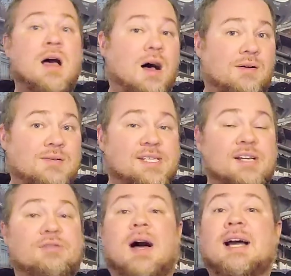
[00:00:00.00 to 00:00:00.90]

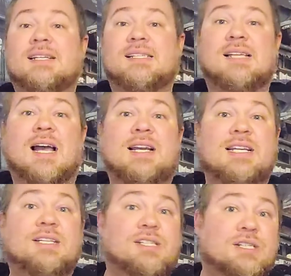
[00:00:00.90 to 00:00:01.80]
Also, I
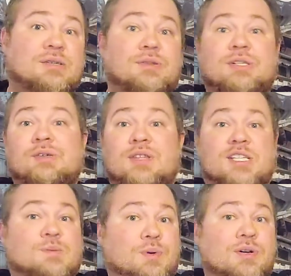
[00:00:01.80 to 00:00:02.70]
decided to do this
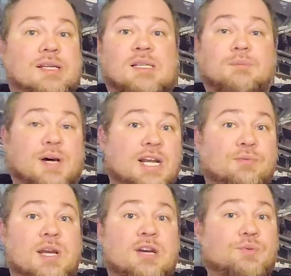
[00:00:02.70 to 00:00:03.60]
book as a buddy
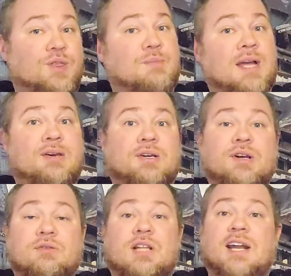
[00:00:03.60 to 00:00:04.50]
read with my good
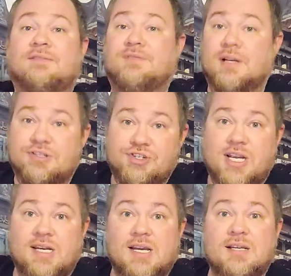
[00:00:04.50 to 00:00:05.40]
online friend
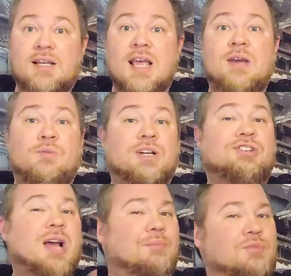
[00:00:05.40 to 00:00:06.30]
Gina, which
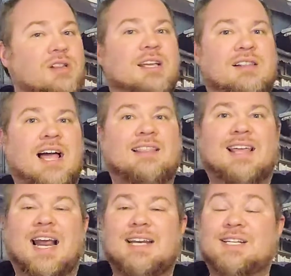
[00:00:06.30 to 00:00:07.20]
I'm really glad
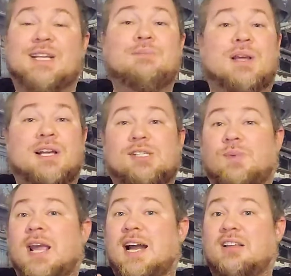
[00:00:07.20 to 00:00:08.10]
that I did because we
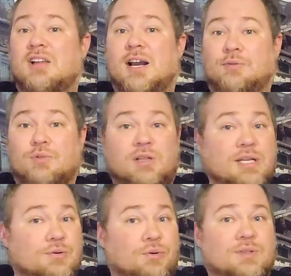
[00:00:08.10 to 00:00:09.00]
had a lot of really
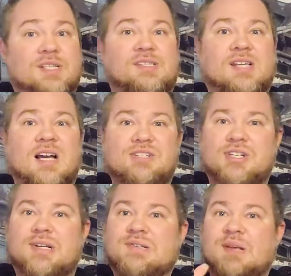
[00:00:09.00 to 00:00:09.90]
cool
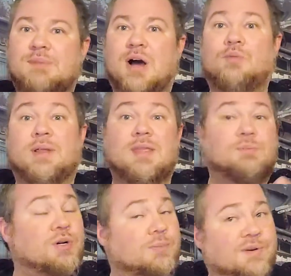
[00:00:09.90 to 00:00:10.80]
discussions about what the
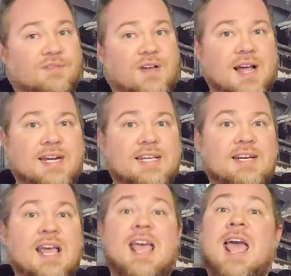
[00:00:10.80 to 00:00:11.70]
book provided,
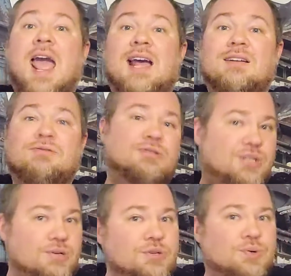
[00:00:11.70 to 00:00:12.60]
and
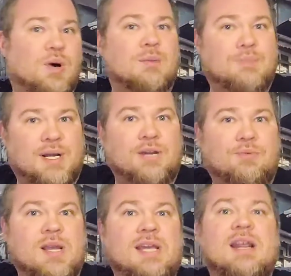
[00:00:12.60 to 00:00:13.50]
due to our buddy
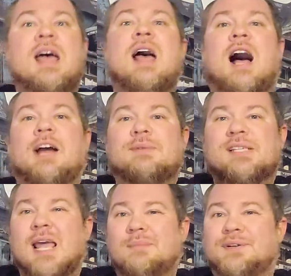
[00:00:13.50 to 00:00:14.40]
read, I was
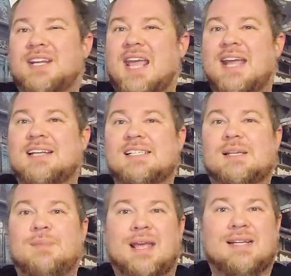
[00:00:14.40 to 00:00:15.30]
able to gain
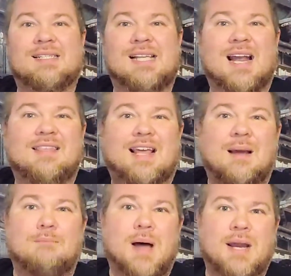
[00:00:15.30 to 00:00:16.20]
some insight that I
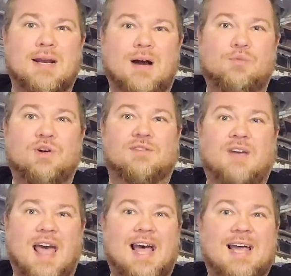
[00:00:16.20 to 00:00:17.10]
might not would have
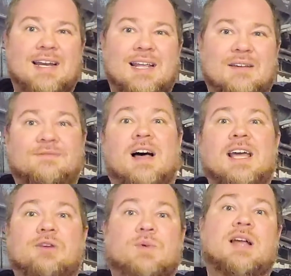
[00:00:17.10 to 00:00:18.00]
had if I
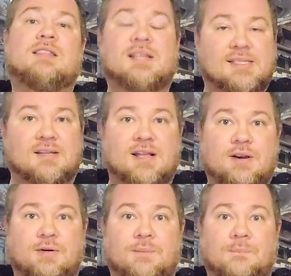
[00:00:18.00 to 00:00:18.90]
had read this
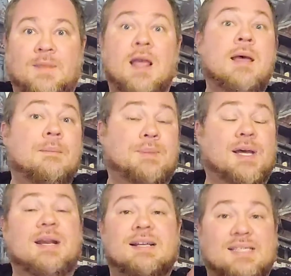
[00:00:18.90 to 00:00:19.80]
alone.
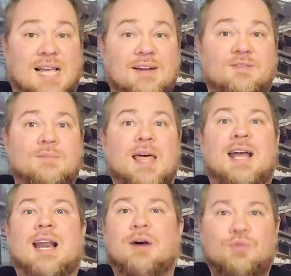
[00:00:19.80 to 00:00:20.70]
But aside from
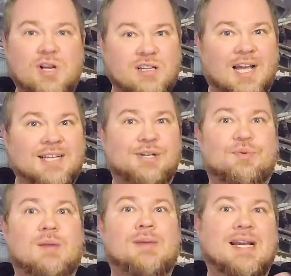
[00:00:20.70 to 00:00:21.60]
that, I would like to
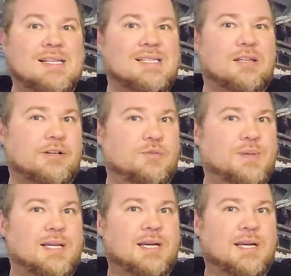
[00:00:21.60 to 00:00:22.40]
reminisce a little bit